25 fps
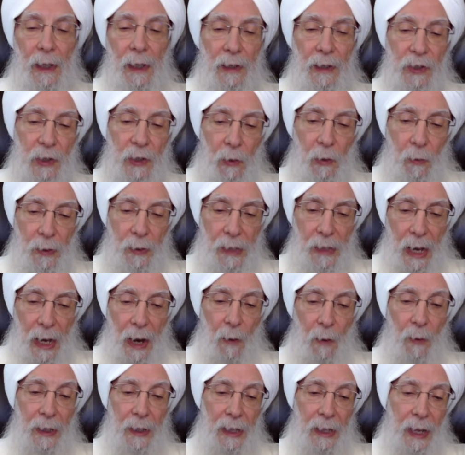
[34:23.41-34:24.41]
So
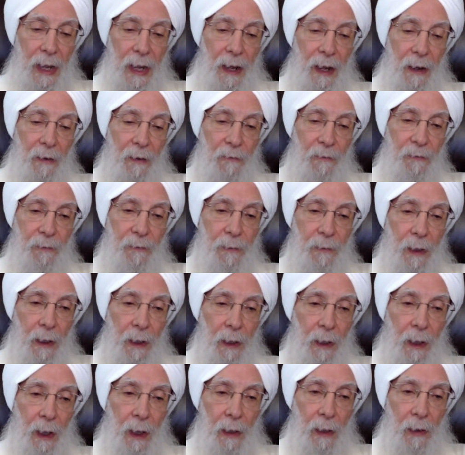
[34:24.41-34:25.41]
now we have
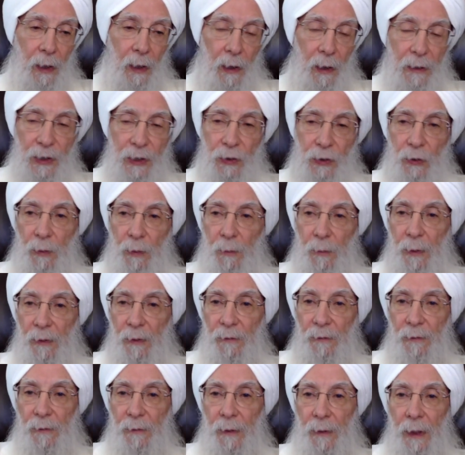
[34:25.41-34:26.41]
a large group
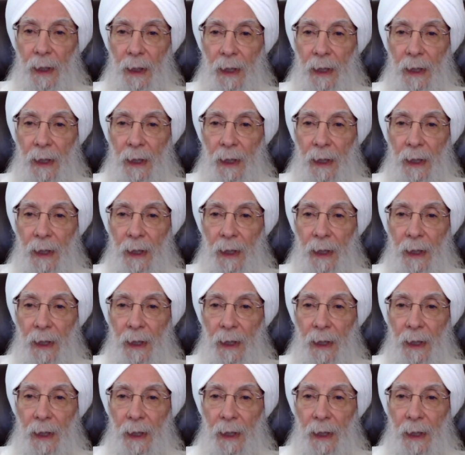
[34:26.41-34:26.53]
of